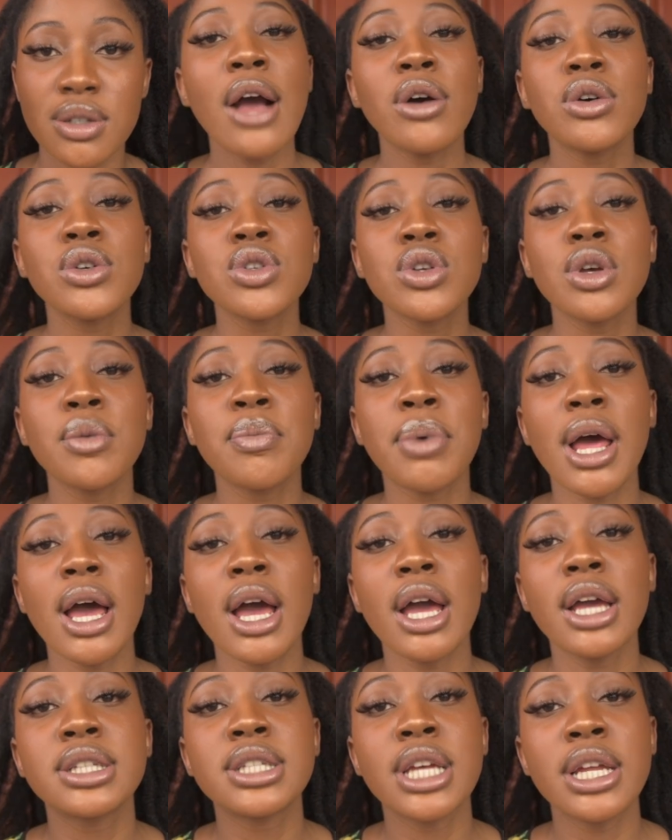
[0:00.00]
I also
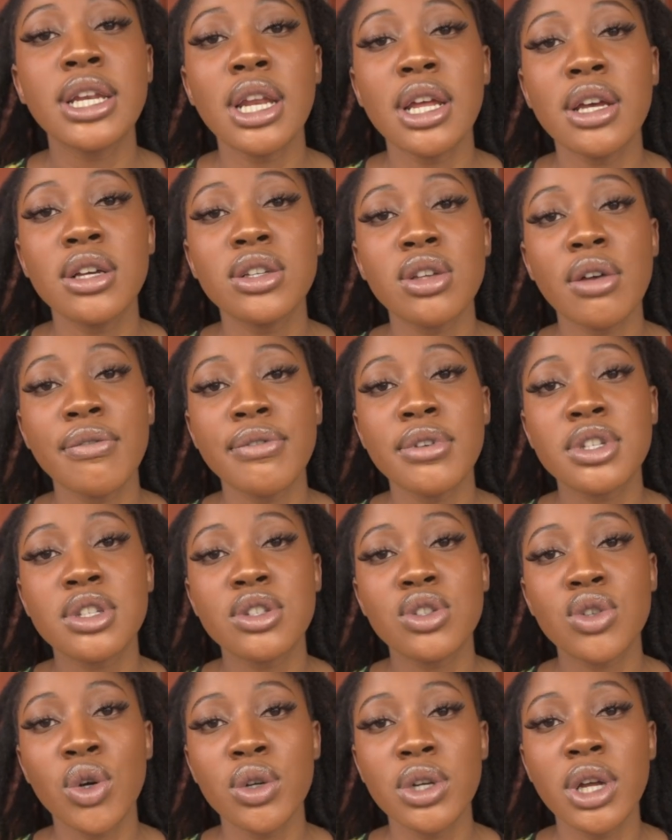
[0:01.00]
apply 10 layers of this
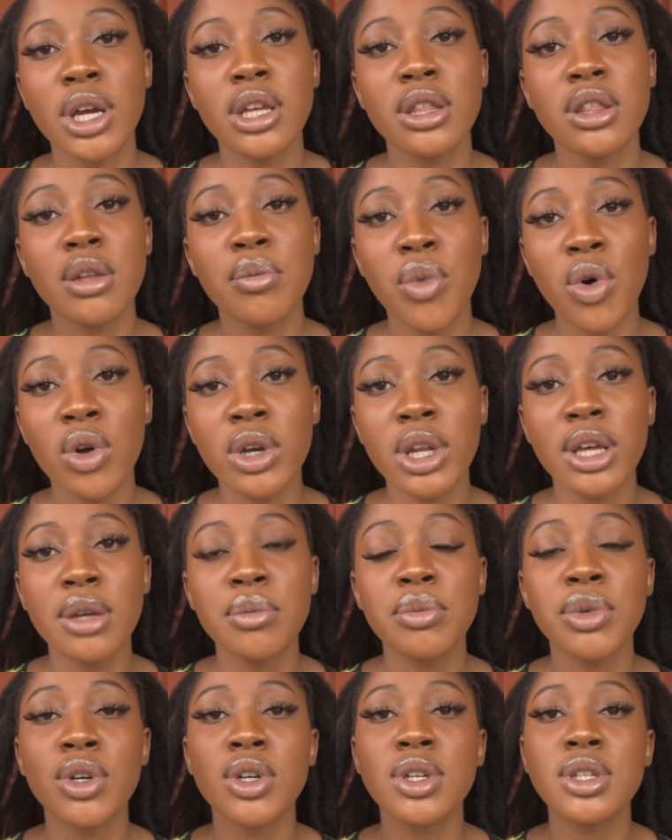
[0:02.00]
toner in the
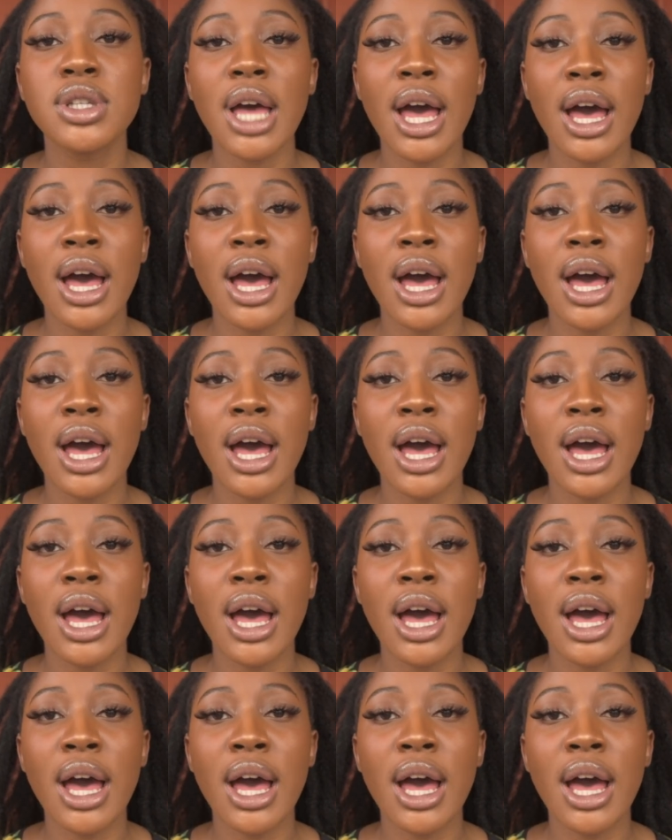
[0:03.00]
morning because